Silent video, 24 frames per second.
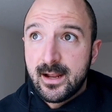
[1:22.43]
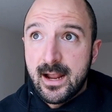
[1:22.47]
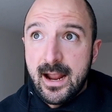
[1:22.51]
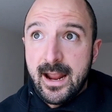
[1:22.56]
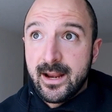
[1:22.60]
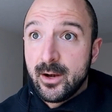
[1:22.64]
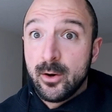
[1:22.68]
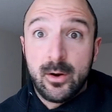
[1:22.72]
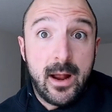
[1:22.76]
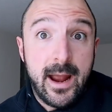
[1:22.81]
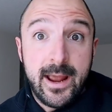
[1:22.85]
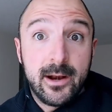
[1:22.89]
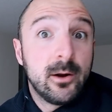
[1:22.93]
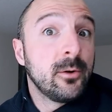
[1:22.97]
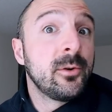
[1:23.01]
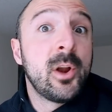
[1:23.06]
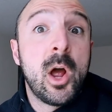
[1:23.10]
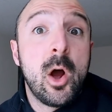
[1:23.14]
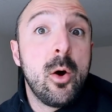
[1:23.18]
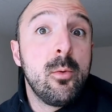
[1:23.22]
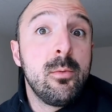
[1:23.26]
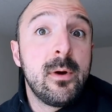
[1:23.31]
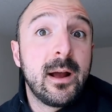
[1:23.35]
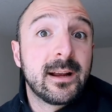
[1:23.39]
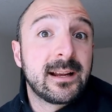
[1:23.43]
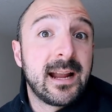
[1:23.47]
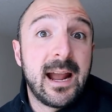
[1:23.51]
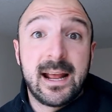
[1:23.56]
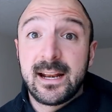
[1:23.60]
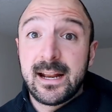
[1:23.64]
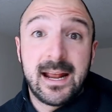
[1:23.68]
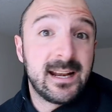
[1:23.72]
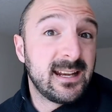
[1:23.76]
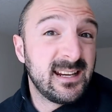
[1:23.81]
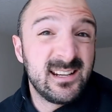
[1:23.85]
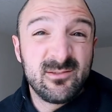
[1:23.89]
I don't I don't know. I
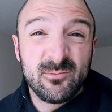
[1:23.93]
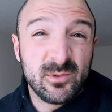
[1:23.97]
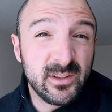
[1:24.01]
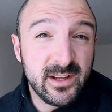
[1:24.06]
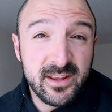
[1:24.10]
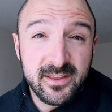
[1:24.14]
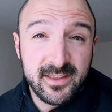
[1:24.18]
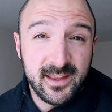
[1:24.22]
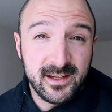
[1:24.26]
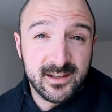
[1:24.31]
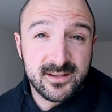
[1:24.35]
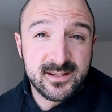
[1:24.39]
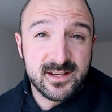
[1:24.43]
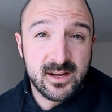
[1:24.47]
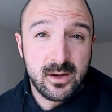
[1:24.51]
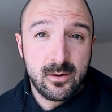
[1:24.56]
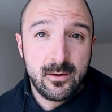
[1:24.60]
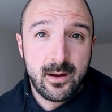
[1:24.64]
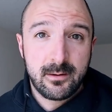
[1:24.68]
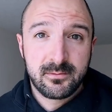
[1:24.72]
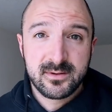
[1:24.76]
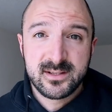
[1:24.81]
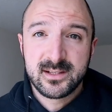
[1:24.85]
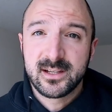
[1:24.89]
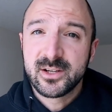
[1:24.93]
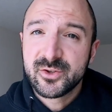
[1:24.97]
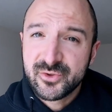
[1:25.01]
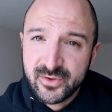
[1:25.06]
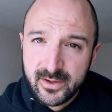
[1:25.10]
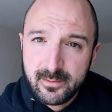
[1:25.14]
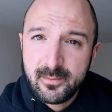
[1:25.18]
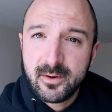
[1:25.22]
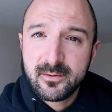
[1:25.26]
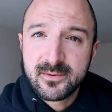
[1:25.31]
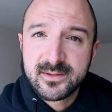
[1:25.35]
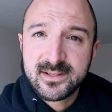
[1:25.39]
kind of I didn't really think so. I was in a
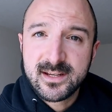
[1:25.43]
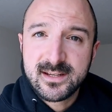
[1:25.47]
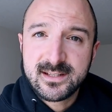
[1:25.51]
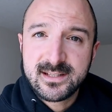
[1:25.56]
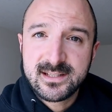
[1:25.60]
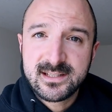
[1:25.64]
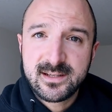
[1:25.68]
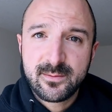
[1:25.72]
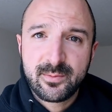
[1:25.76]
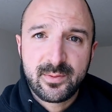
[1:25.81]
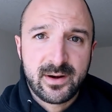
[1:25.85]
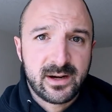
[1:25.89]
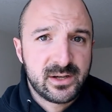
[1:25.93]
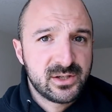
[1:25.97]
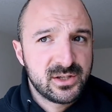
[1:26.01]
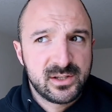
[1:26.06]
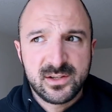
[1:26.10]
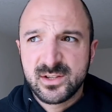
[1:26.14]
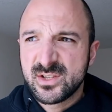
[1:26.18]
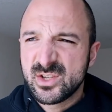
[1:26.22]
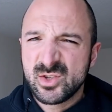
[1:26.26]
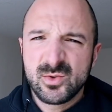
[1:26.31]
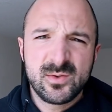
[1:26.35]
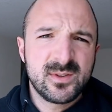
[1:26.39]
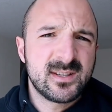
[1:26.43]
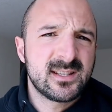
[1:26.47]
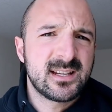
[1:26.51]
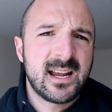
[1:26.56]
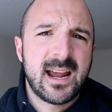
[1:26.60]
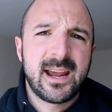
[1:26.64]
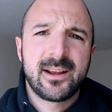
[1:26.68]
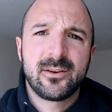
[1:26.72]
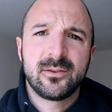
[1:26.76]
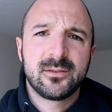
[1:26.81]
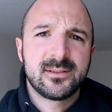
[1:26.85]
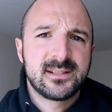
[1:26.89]
treatment resistant depression,
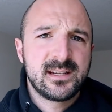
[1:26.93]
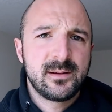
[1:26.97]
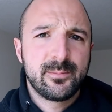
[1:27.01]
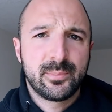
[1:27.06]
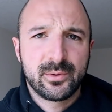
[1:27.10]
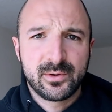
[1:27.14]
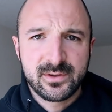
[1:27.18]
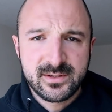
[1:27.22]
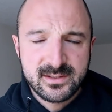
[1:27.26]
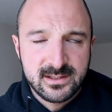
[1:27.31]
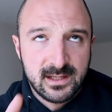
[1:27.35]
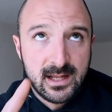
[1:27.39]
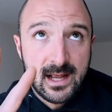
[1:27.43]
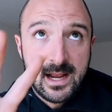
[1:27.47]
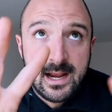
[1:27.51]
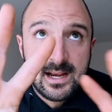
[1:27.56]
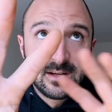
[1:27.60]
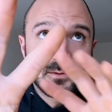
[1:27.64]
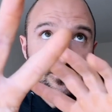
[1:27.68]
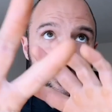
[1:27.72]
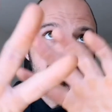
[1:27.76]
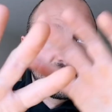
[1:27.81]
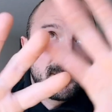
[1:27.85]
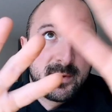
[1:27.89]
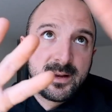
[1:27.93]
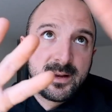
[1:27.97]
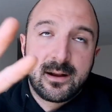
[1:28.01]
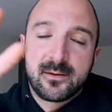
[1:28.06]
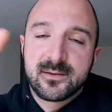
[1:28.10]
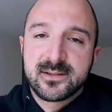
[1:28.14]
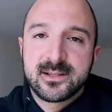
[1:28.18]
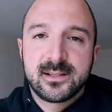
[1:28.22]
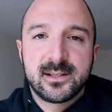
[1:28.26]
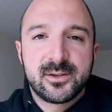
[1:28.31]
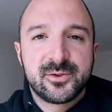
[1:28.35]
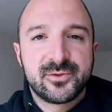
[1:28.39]
suicidal, depersonalized, which I
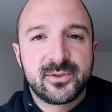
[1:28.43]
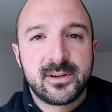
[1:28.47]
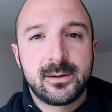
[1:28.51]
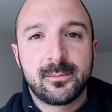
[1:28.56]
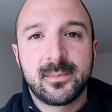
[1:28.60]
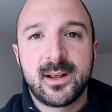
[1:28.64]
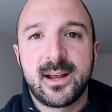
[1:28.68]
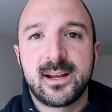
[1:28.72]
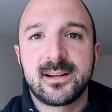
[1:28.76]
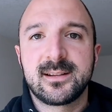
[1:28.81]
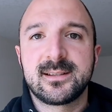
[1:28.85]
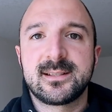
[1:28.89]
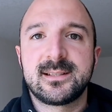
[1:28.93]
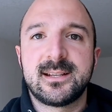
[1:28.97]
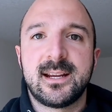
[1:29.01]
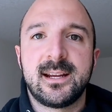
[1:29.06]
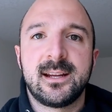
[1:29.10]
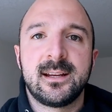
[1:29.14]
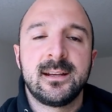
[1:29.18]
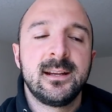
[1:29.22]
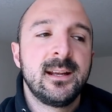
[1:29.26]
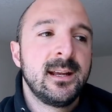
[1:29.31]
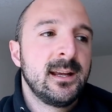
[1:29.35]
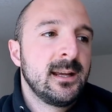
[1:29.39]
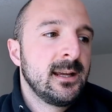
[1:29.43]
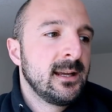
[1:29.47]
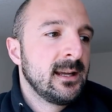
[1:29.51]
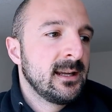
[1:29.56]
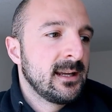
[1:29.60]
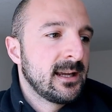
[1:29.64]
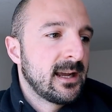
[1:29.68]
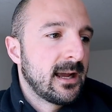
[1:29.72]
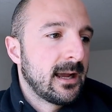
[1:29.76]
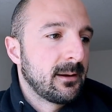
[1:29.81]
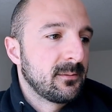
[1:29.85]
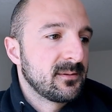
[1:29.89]
was in a dreamlike state.
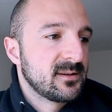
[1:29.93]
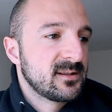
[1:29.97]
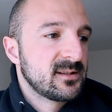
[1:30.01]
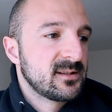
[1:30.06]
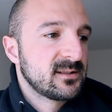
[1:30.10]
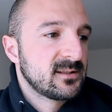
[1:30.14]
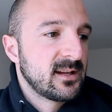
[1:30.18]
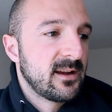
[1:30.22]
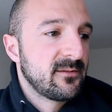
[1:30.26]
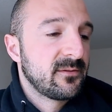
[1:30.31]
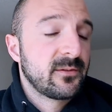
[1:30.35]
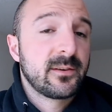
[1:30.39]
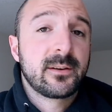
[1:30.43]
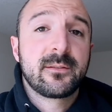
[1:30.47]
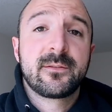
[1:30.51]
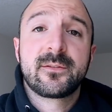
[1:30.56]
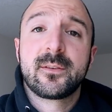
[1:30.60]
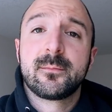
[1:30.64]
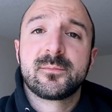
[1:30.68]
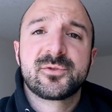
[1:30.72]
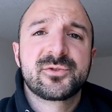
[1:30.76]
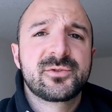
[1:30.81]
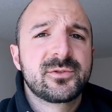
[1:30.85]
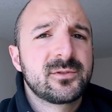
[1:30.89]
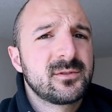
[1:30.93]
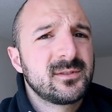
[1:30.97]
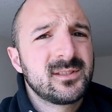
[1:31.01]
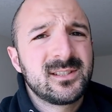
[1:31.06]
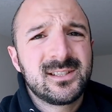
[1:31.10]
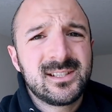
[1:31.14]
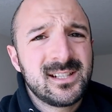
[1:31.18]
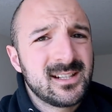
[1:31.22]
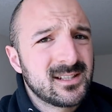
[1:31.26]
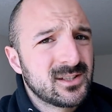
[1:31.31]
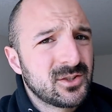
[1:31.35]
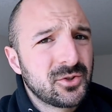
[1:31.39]
I was suffering from
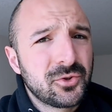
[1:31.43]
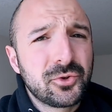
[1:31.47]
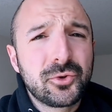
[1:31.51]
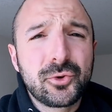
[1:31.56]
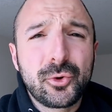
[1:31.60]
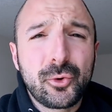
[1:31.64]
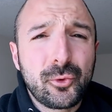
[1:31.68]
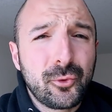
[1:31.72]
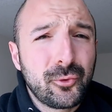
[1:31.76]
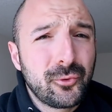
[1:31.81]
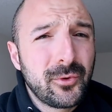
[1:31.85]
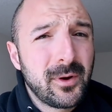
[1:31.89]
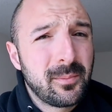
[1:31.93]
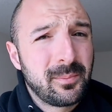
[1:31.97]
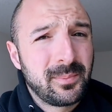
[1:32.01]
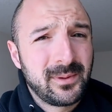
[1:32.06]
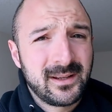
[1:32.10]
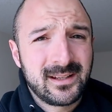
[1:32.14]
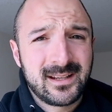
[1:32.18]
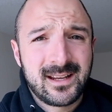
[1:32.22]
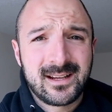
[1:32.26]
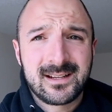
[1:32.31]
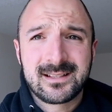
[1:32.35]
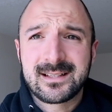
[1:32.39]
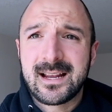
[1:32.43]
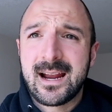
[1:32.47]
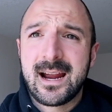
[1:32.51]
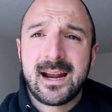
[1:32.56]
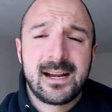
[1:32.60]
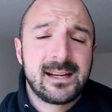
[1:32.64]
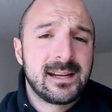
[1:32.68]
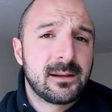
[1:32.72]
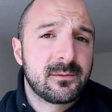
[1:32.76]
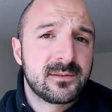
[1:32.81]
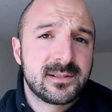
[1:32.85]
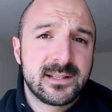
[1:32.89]
just crippling
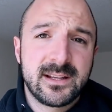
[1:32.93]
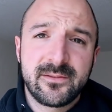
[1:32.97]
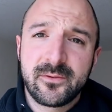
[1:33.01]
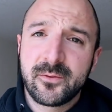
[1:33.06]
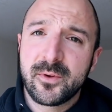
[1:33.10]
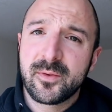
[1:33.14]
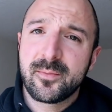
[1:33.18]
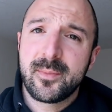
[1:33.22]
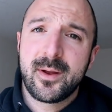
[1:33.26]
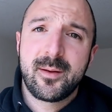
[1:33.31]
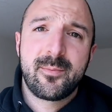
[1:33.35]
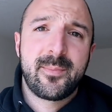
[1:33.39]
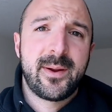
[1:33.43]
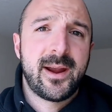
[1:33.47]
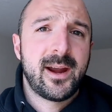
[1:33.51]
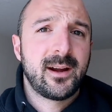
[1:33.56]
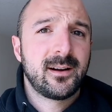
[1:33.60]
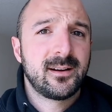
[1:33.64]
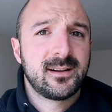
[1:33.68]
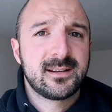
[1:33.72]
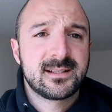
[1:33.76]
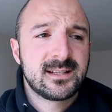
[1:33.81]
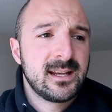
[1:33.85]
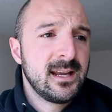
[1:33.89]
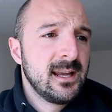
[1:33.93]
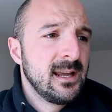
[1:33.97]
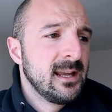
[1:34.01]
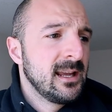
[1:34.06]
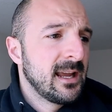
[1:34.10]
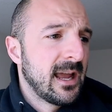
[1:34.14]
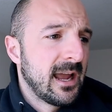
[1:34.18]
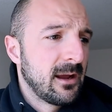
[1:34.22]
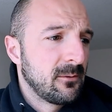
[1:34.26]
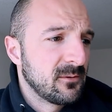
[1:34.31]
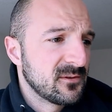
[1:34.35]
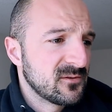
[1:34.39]
anxiety. I was living with my parents.
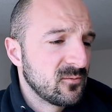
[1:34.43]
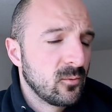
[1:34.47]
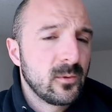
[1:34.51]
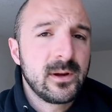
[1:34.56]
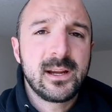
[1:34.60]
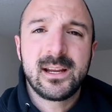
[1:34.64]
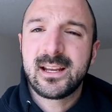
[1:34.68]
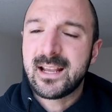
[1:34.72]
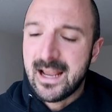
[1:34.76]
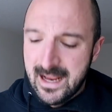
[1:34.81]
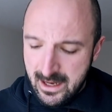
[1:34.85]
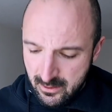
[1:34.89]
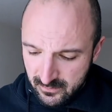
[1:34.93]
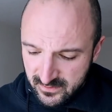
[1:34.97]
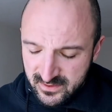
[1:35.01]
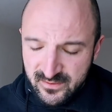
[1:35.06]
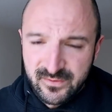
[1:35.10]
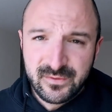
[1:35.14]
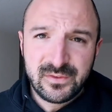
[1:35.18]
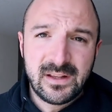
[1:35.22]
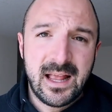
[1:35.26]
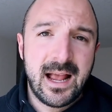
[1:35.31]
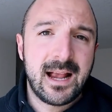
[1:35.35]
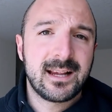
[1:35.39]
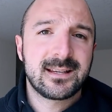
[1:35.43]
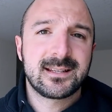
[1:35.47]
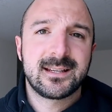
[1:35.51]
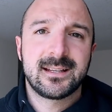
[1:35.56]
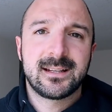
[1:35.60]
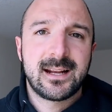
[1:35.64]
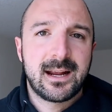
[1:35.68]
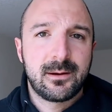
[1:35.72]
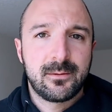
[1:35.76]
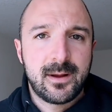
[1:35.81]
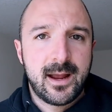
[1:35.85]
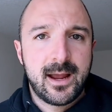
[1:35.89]
I was weak. I was
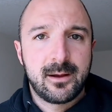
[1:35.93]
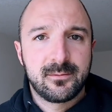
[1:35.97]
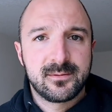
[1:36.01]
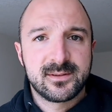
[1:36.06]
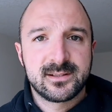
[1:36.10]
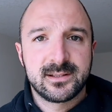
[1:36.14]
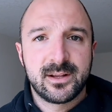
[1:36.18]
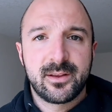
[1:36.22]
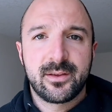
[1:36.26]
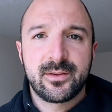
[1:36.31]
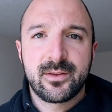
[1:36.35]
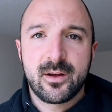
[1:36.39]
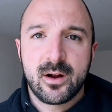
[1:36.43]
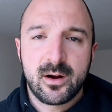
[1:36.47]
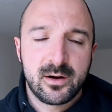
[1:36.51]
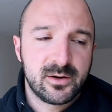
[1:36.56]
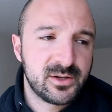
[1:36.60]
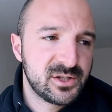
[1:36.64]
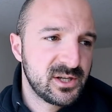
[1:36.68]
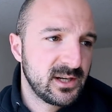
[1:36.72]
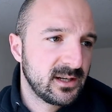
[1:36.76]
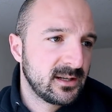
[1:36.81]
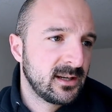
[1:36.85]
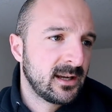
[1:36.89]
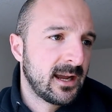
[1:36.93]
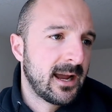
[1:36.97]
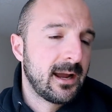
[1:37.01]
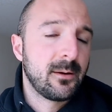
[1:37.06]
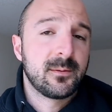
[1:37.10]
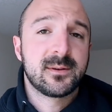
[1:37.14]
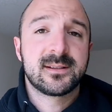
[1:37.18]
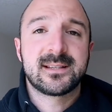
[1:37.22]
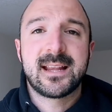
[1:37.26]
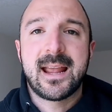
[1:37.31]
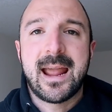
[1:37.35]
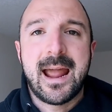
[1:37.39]
flaccid. I, I, was lethargic. I
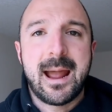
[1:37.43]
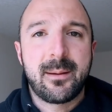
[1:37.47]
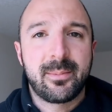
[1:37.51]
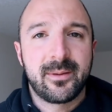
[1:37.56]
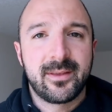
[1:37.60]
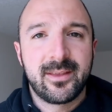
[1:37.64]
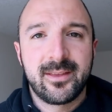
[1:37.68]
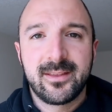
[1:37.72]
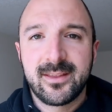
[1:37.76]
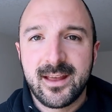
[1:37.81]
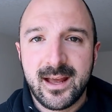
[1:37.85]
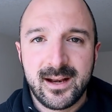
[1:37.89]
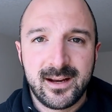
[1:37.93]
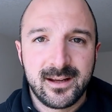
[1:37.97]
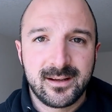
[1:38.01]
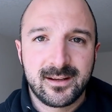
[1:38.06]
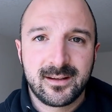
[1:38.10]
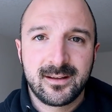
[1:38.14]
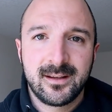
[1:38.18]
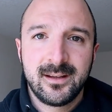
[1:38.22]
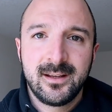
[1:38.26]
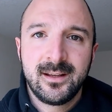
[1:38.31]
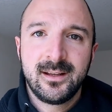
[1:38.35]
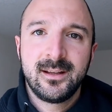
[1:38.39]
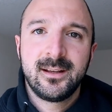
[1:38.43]
was apathetic.